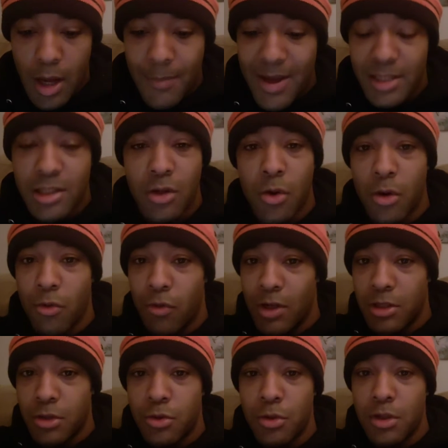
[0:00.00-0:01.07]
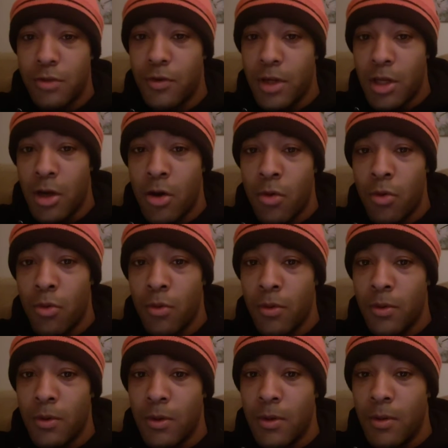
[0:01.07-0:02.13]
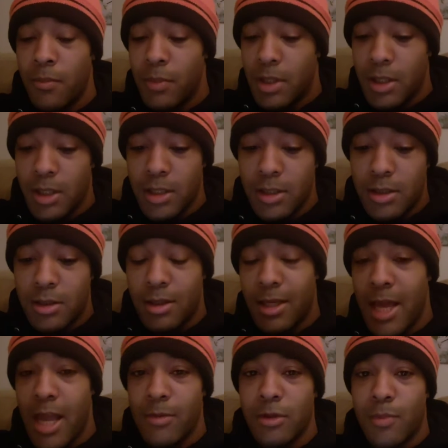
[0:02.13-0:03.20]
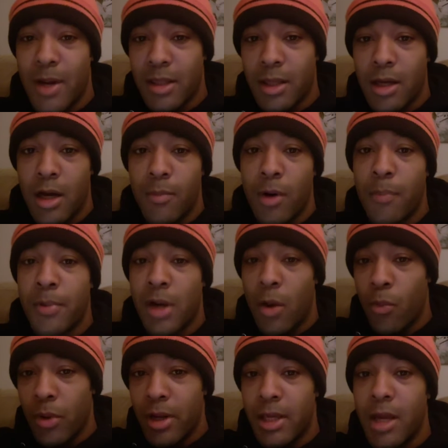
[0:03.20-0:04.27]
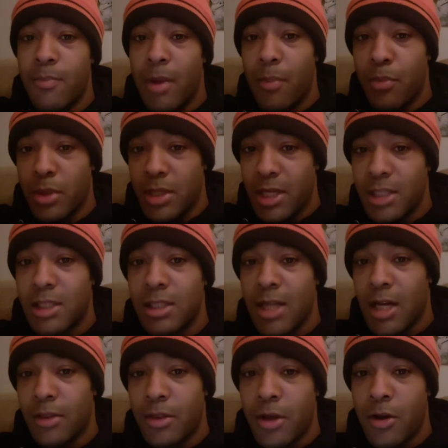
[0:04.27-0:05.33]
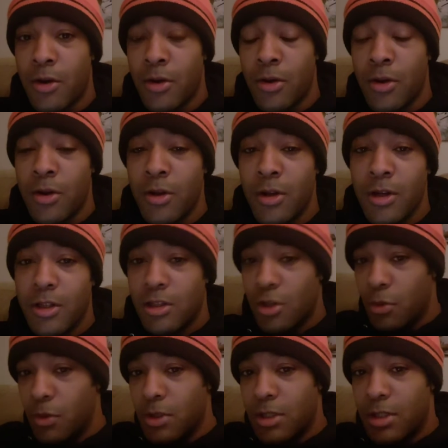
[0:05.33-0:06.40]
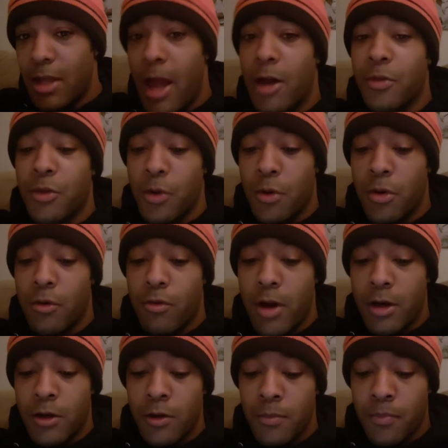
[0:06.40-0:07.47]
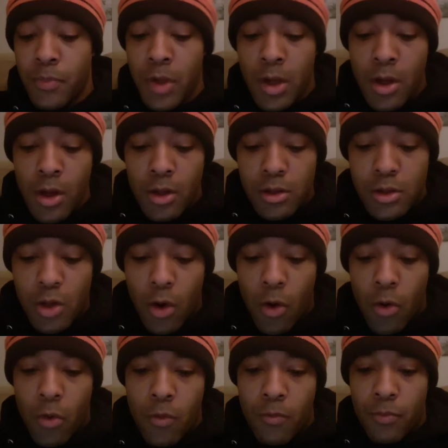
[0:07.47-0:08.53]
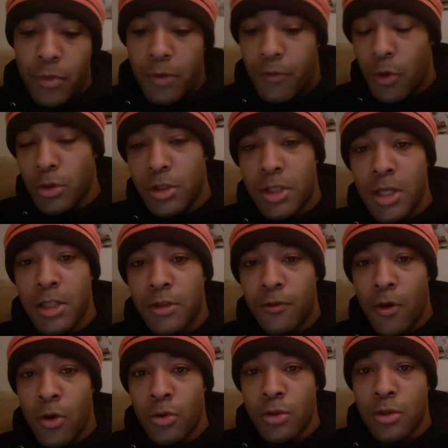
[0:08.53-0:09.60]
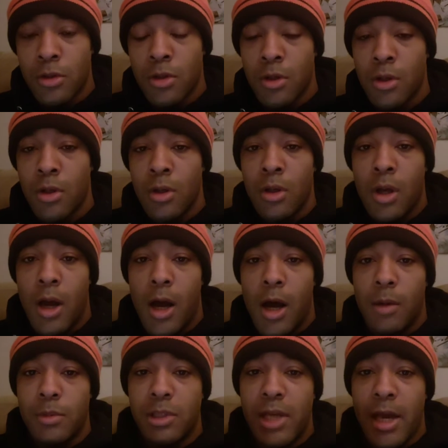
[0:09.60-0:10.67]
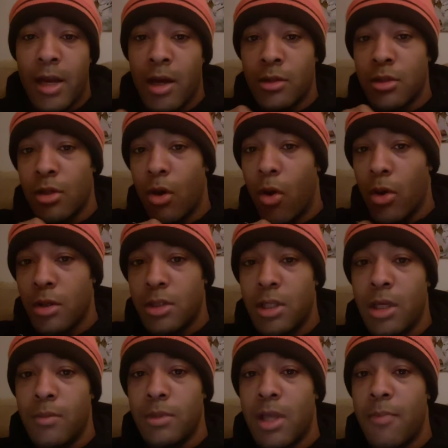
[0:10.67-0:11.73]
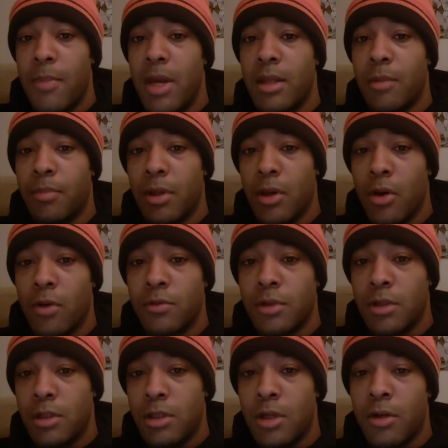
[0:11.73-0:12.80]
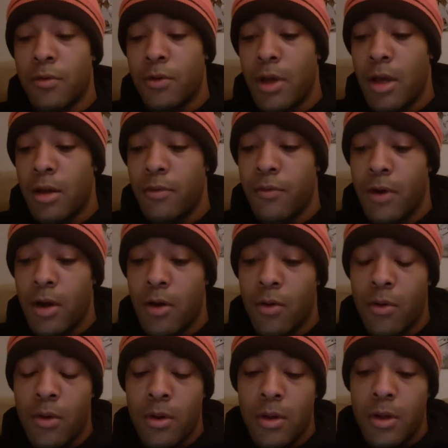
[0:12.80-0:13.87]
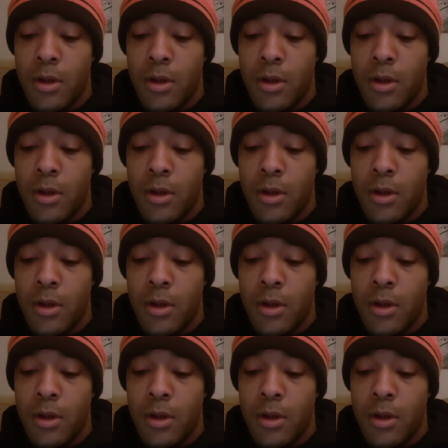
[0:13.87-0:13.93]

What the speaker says: actually going to rush through this video because the game's about to come up and I want to get my prediction out there so it's out there on the record. So, first things first, shout out to all the teams that made the playoffs this year for the NFL.